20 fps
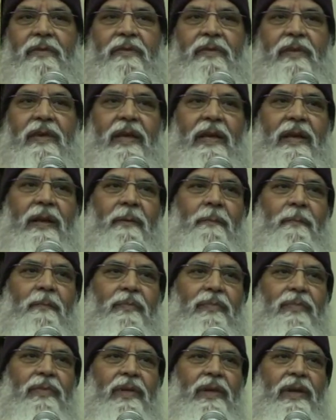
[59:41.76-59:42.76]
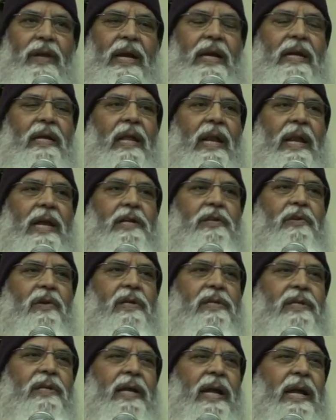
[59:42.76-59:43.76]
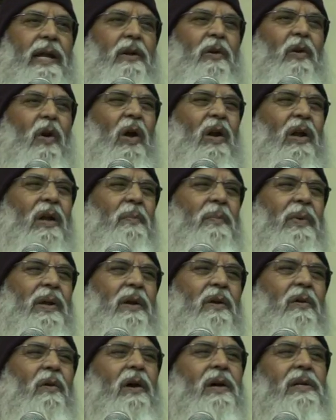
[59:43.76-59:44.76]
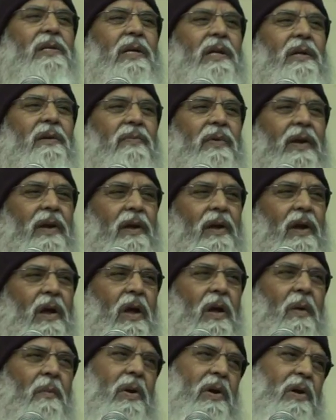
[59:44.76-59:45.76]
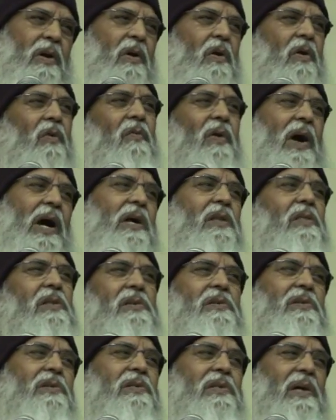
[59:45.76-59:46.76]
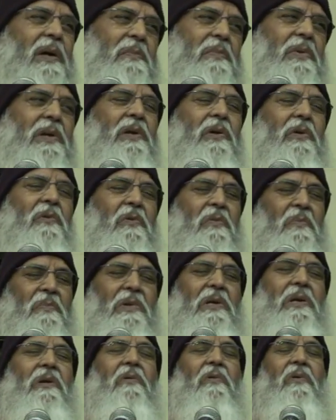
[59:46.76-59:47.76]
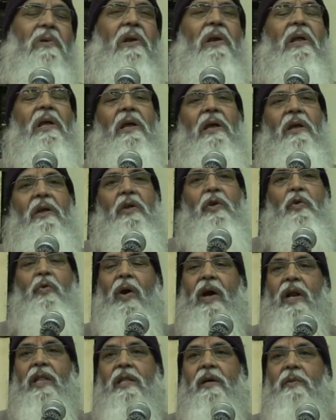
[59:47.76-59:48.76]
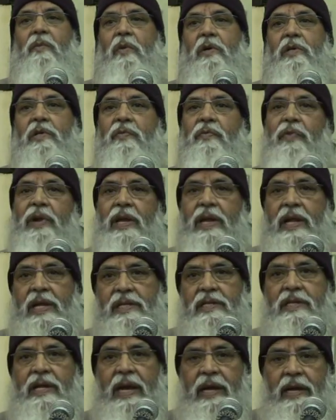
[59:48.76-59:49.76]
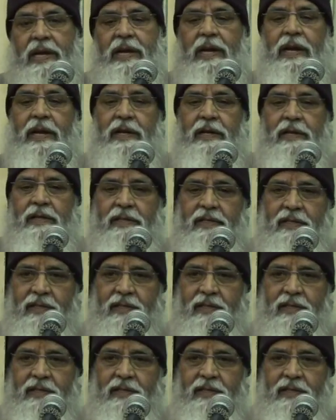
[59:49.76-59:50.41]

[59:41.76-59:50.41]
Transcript: See, intellectuals get caught up in cause and effect. But why this is happening to me only? You are the most fittest candidate.